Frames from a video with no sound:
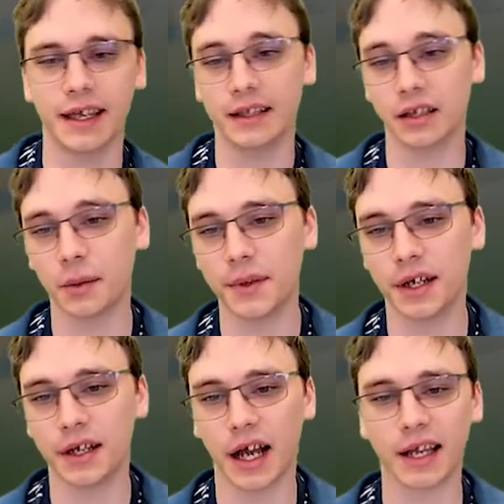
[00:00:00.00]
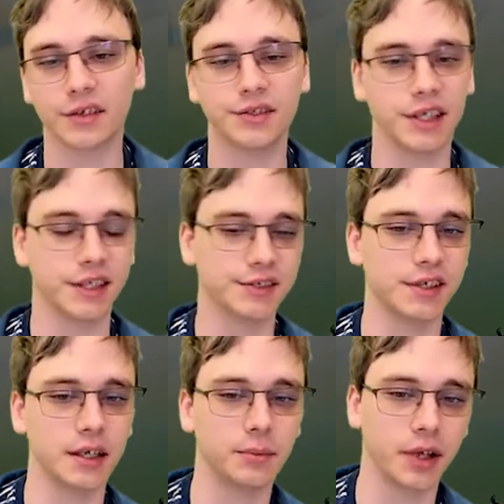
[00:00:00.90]
In limited, I could see this
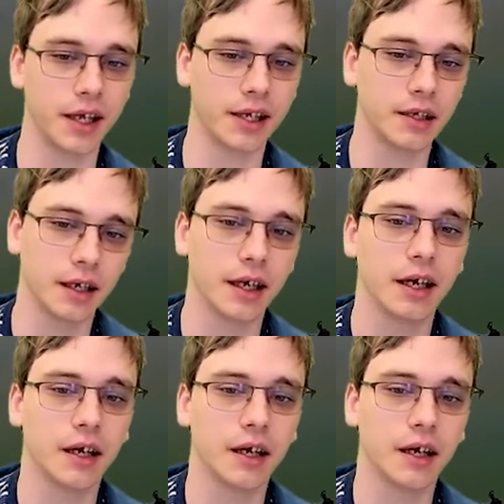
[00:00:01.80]
seeing play